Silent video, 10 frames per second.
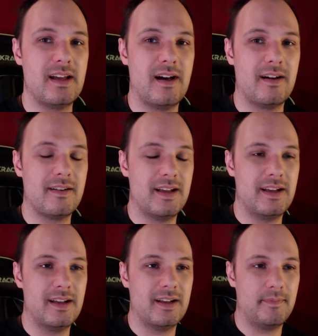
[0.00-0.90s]
are
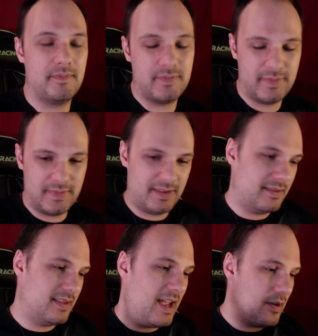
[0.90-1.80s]

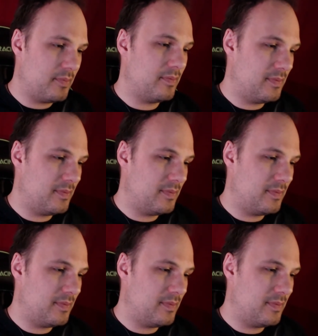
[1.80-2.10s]
they're